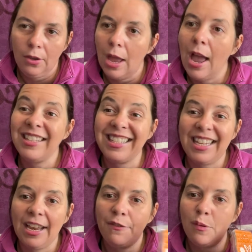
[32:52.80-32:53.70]
as I
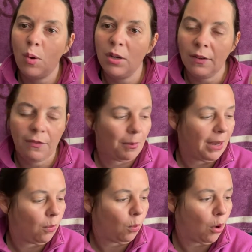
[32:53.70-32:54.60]
said, for want of a
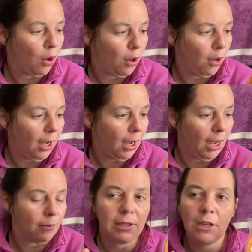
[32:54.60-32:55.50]
better word,
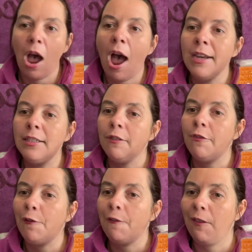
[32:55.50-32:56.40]
it was kind of
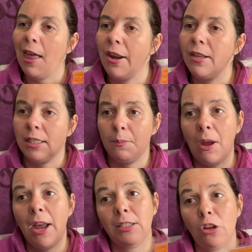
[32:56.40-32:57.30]
a flatter
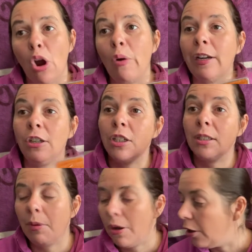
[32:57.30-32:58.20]
spiced orange as
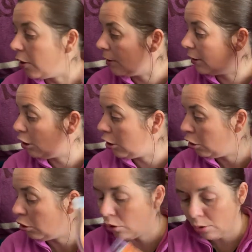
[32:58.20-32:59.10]
opposed
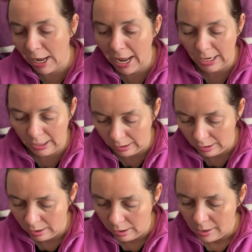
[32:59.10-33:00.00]
to a
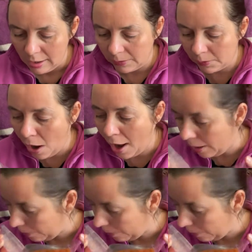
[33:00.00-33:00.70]
cider.